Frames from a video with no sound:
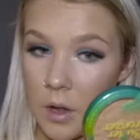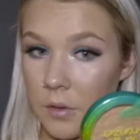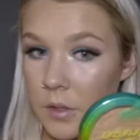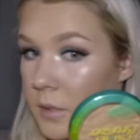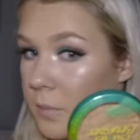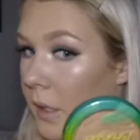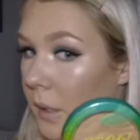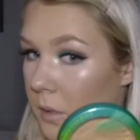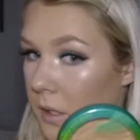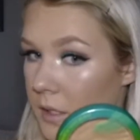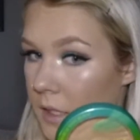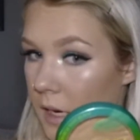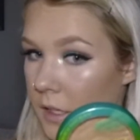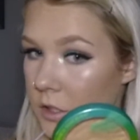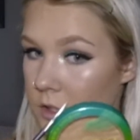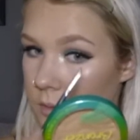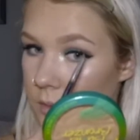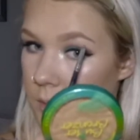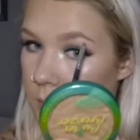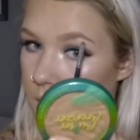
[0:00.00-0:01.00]
This pigment's
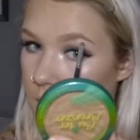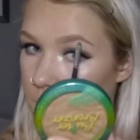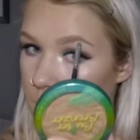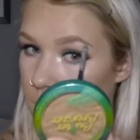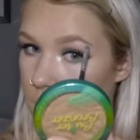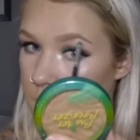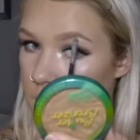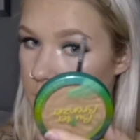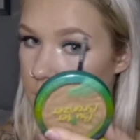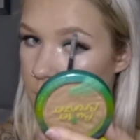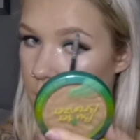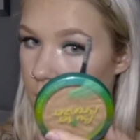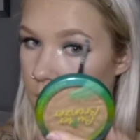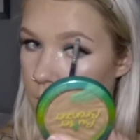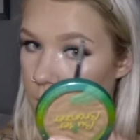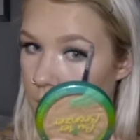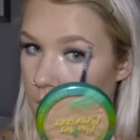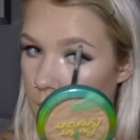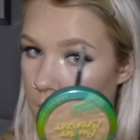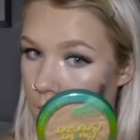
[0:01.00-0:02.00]
actually really pretty. I'm going to put some on
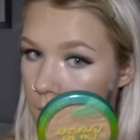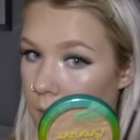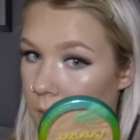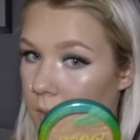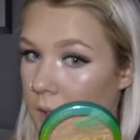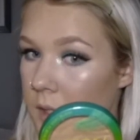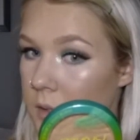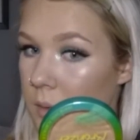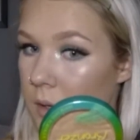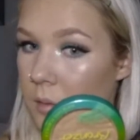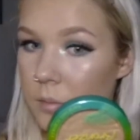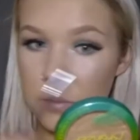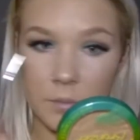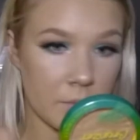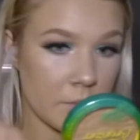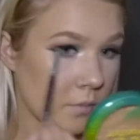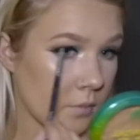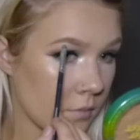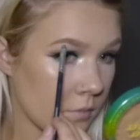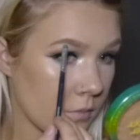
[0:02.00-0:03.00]
my brow bone as well,
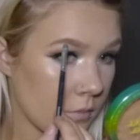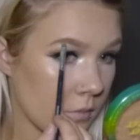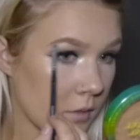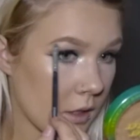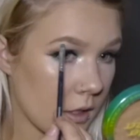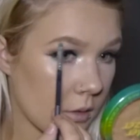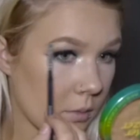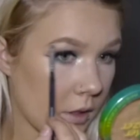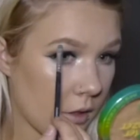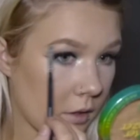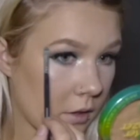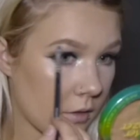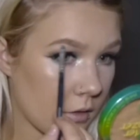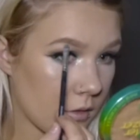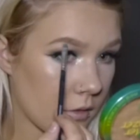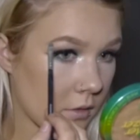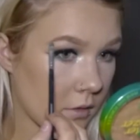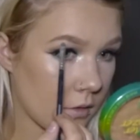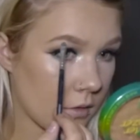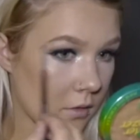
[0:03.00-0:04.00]
because why not?
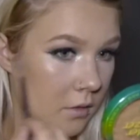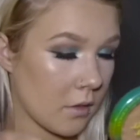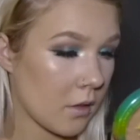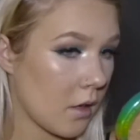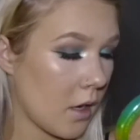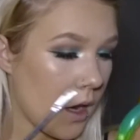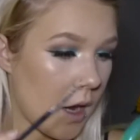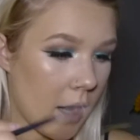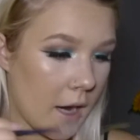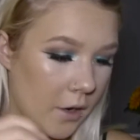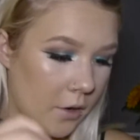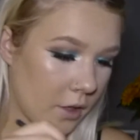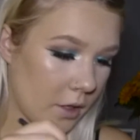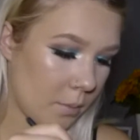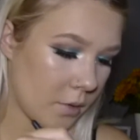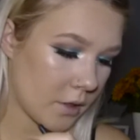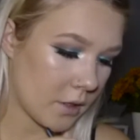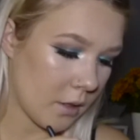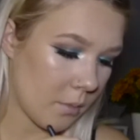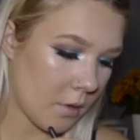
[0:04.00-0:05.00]
I already
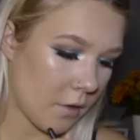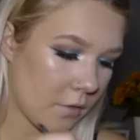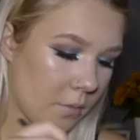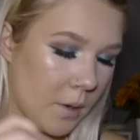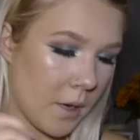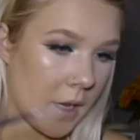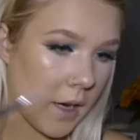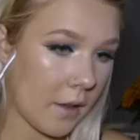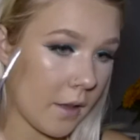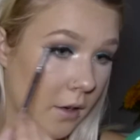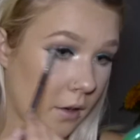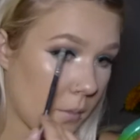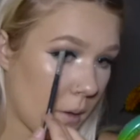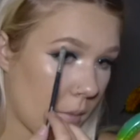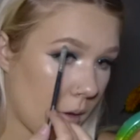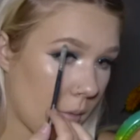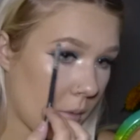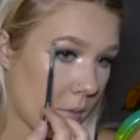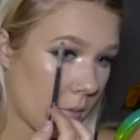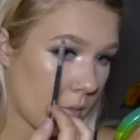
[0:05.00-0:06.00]
put some of my highlight on my
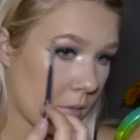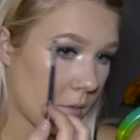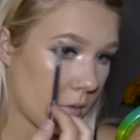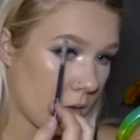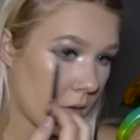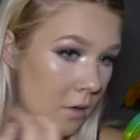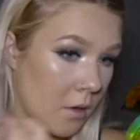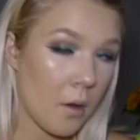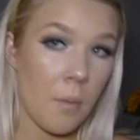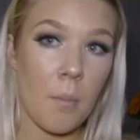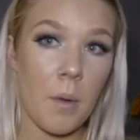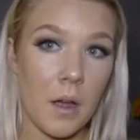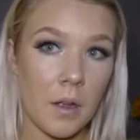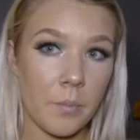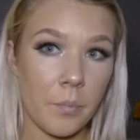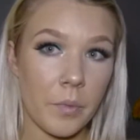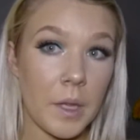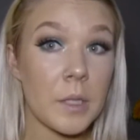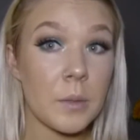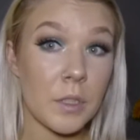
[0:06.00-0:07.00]
brow bone, but
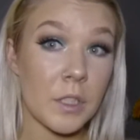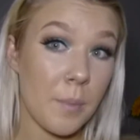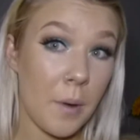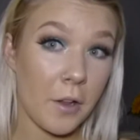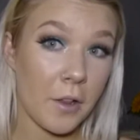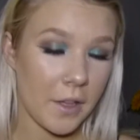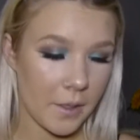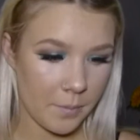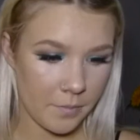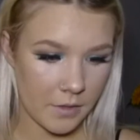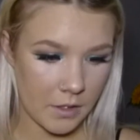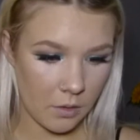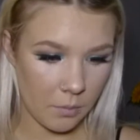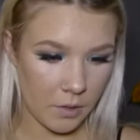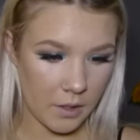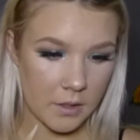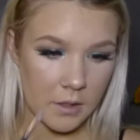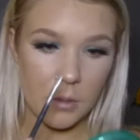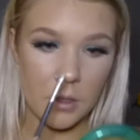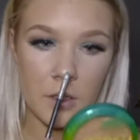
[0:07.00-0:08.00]
this one sparked me, so I'm
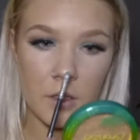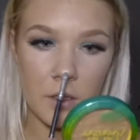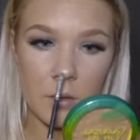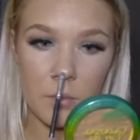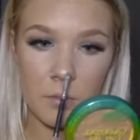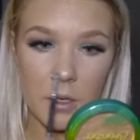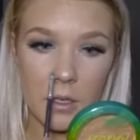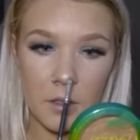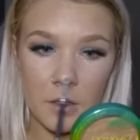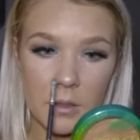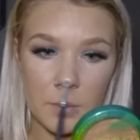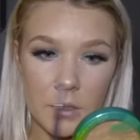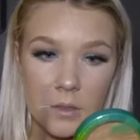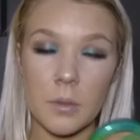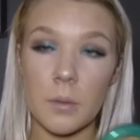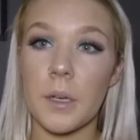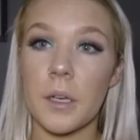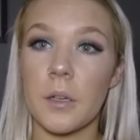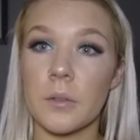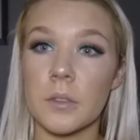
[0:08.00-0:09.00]
putting some on, and why not put some
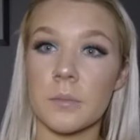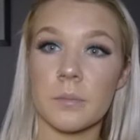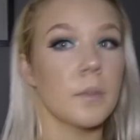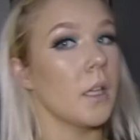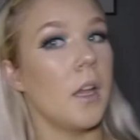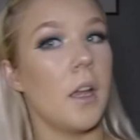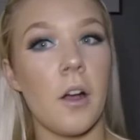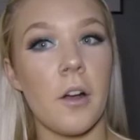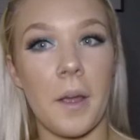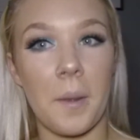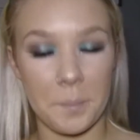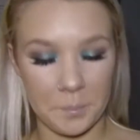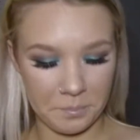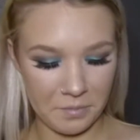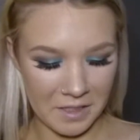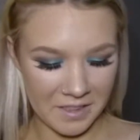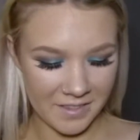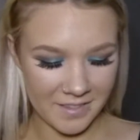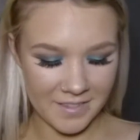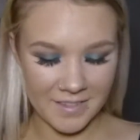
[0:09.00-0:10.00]
on my nose. Okay,
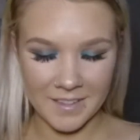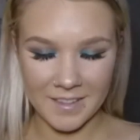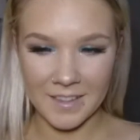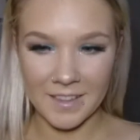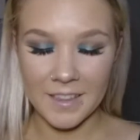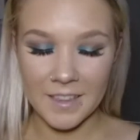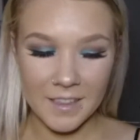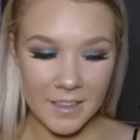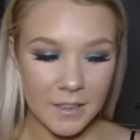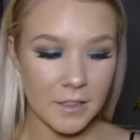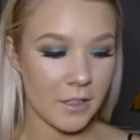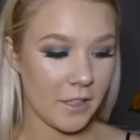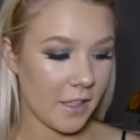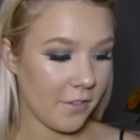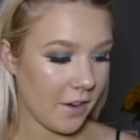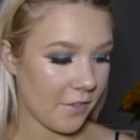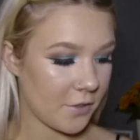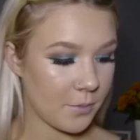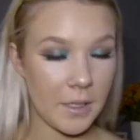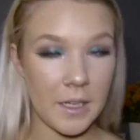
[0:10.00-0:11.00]
so I don't
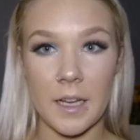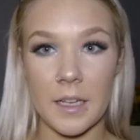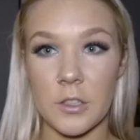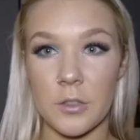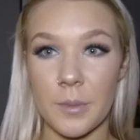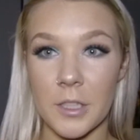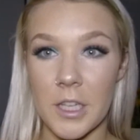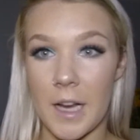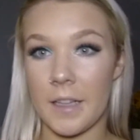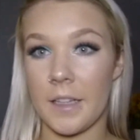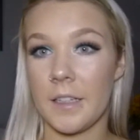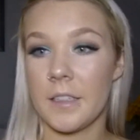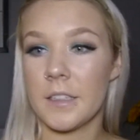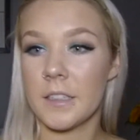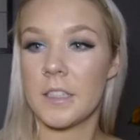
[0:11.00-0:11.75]
have too much highlight.